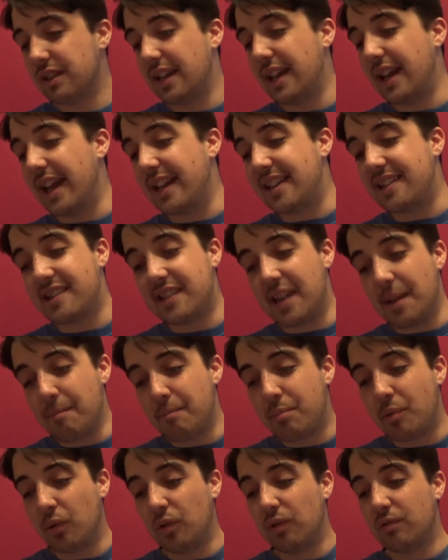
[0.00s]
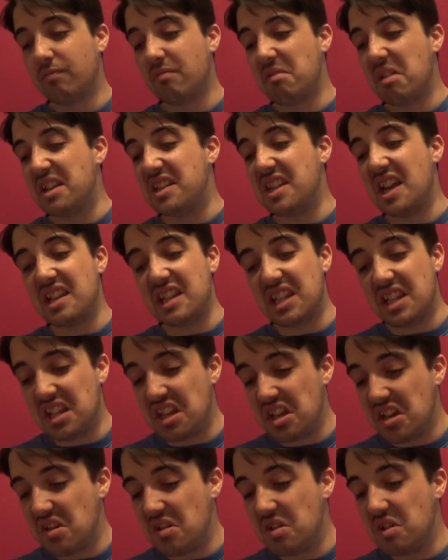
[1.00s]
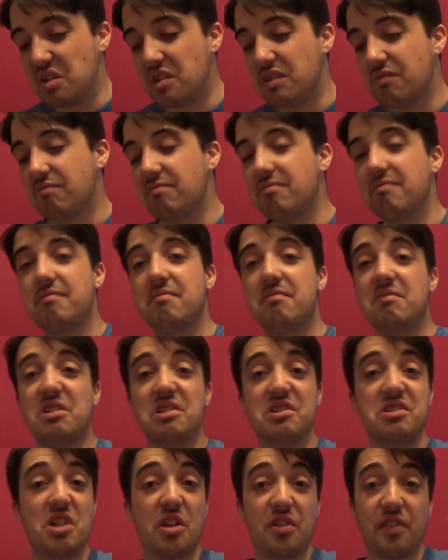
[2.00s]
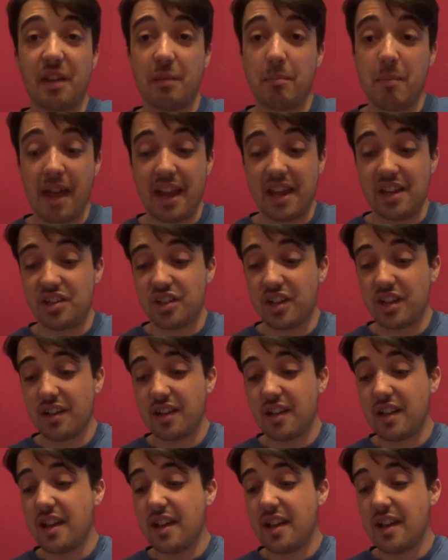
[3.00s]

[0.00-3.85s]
It's simple, it's easy to use, there's nothing major.